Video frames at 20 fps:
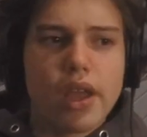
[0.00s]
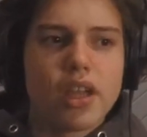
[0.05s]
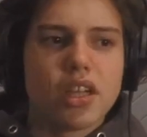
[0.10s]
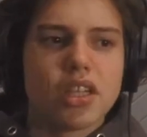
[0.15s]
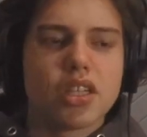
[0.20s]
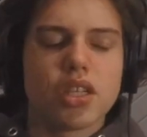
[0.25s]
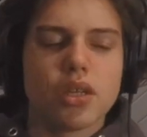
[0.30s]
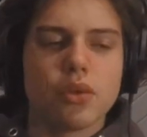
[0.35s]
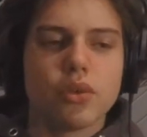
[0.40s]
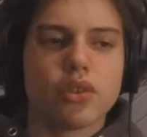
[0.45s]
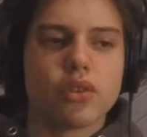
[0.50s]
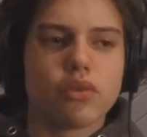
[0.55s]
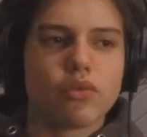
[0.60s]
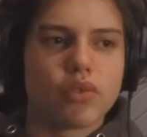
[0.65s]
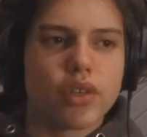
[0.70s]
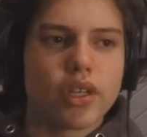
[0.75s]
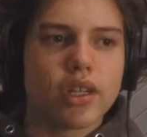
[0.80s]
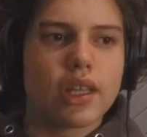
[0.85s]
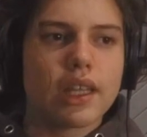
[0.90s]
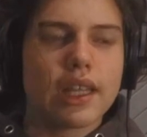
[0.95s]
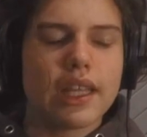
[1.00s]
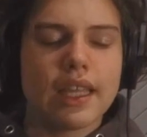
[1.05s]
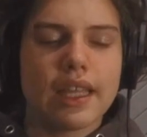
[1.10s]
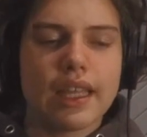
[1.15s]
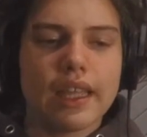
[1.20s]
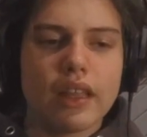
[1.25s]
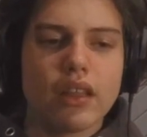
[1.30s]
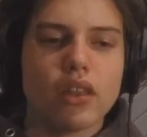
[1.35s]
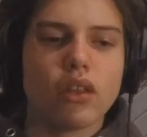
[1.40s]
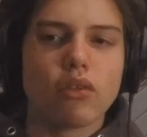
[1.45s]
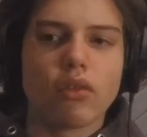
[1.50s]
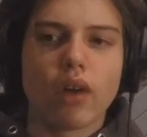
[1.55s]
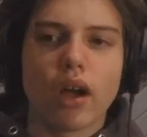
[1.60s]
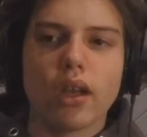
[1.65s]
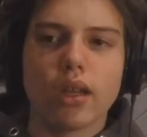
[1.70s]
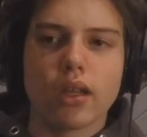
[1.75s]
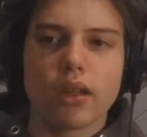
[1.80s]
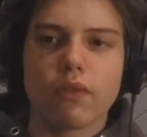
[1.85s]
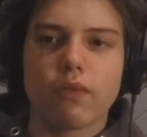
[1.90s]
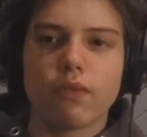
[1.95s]
She was really in the
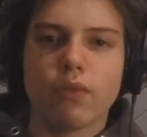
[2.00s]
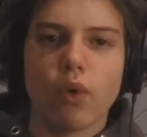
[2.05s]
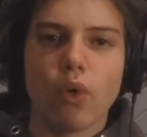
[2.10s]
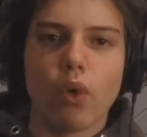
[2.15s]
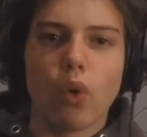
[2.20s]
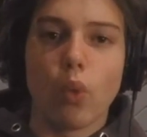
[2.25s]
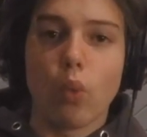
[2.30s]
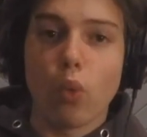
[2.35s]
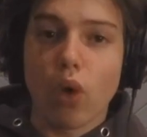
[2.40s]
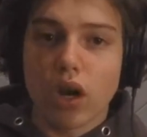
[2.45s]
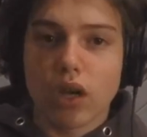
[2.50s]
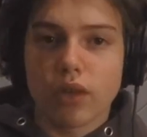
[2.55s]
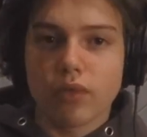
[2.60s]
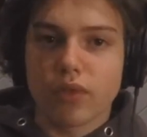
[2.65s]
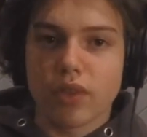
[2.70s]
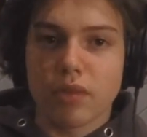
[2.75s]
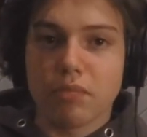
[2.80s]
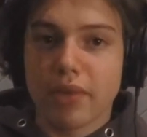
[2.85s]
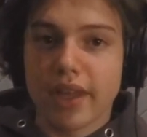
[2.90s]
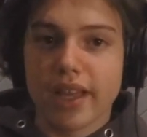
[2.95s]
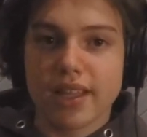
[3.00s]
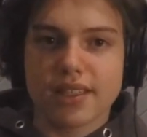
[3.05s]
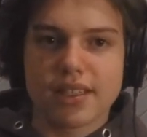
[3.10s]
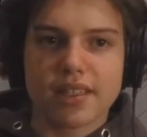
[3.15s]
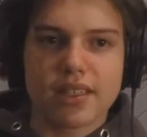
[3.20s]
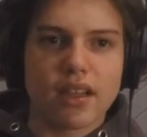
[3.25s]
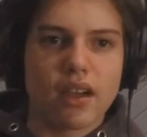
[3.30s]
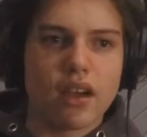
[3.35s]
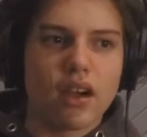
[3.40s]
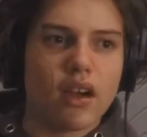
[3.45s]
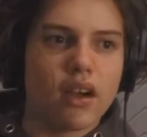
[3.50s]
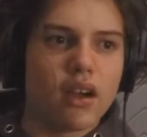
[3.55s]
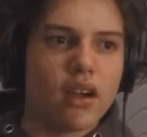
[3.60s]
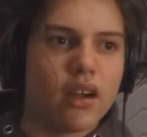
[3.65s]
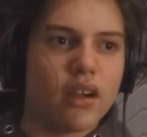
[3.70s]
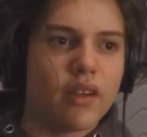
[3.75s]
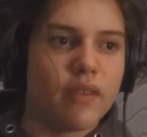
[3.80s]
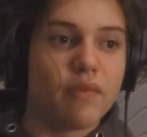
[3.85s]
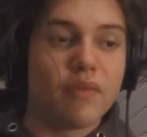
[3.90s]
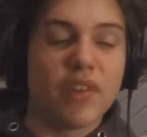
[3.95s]
running for one of the best
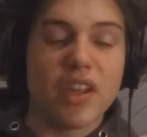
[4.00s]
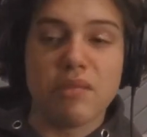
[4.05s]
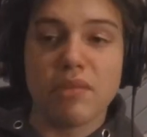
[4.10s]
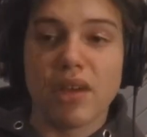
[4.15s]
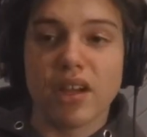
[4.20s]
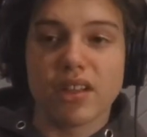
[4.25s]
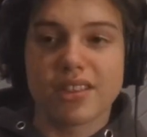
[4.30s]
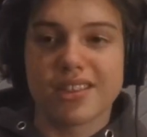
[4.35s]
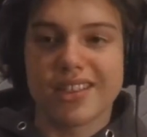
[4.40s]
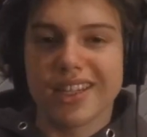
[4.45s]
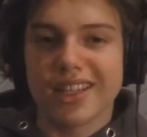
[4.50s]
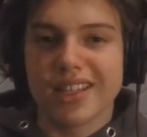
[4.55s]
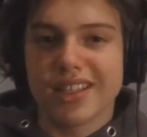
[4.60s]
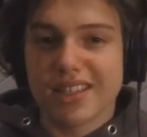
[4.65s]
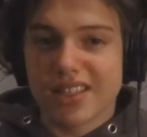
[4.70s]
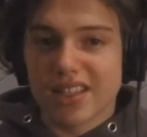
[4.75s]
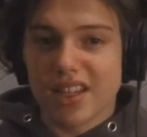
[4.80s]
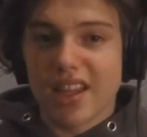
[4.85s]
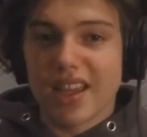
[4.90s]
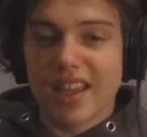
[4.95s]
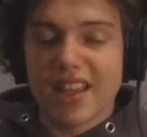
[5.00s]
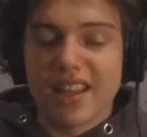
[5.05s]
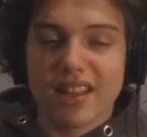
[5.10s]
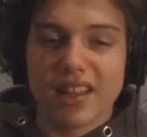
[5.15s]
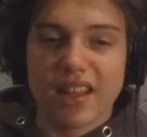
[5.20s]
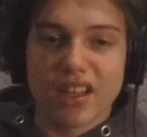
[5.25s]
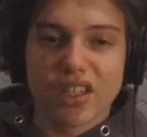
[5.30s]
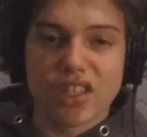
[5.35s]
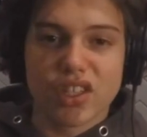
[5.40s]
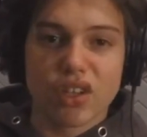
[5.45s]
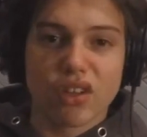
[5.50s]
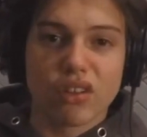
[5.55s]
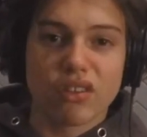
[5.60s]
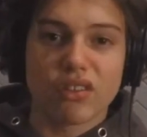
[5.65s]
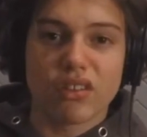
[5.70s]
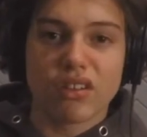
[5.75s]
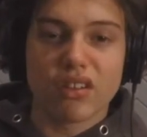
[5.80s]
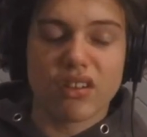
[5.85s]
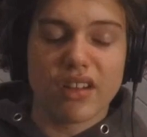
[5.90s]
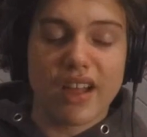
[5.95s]
female singers in that
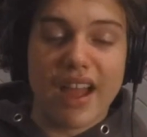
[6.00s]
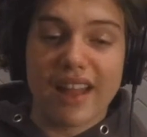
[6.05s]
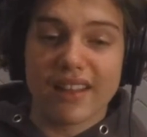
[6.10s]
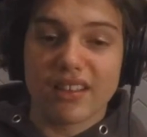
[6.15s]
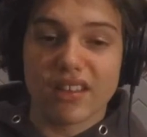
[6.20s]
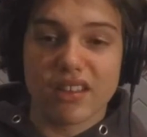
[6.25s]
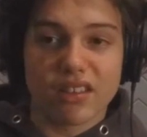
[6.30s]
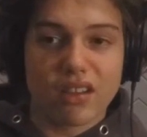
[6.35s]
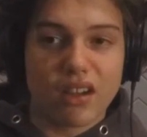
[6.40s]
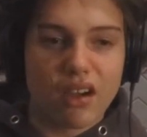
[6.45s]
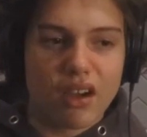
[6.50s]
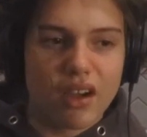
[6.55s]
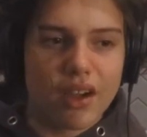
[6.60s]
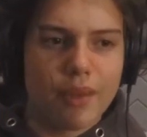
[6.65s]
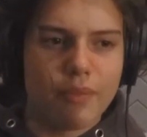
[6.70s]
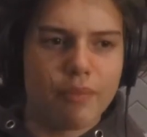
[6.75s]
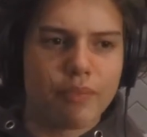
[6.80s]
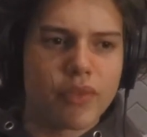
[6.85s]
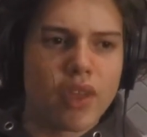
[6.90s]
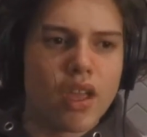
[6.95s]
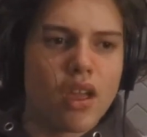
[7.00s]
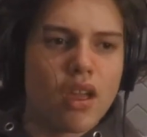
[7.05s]
genre at the time.